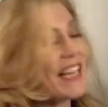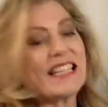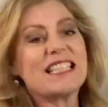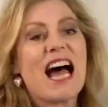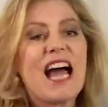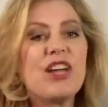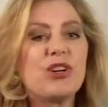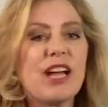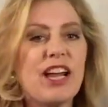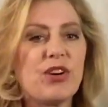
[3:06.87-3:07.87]

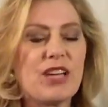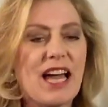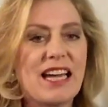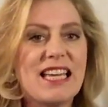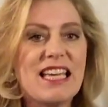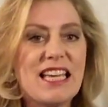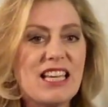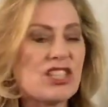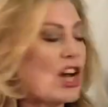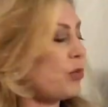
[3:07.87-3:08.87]
entire area
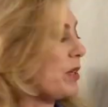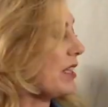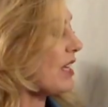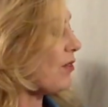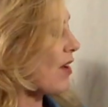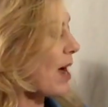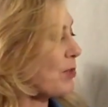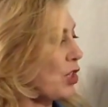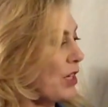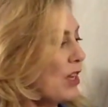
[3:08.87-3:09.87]
is our relief
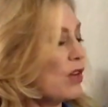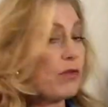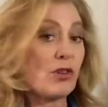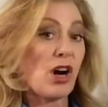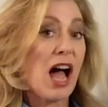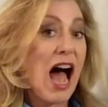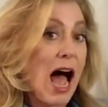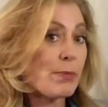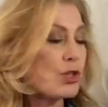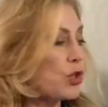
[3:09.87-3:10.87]
option for
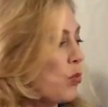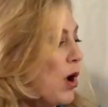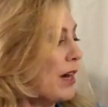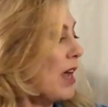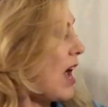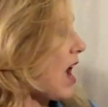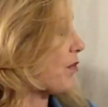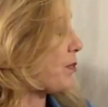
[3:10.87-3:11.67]
option 1 of